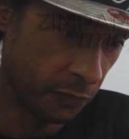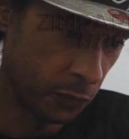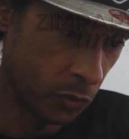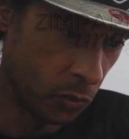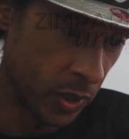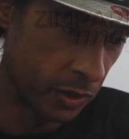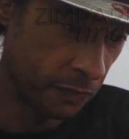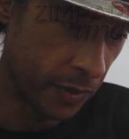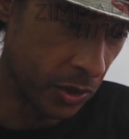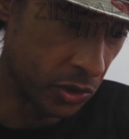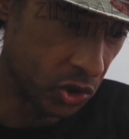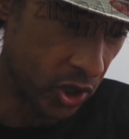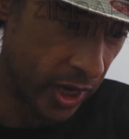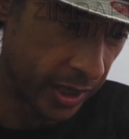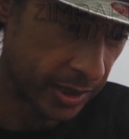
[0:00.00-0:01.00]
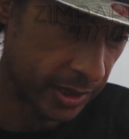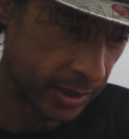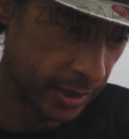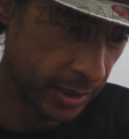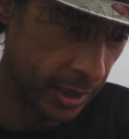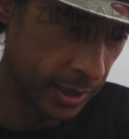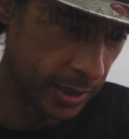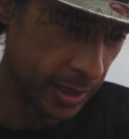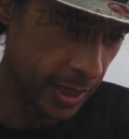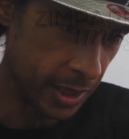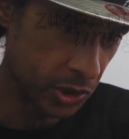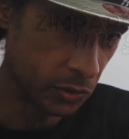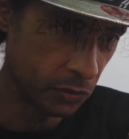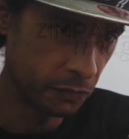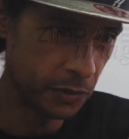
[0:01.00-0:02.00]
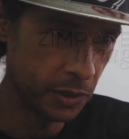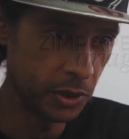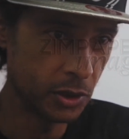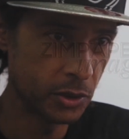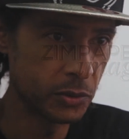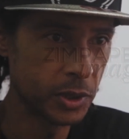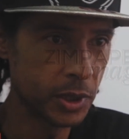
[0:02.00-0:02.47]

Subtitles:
for one of our tracks, an international video.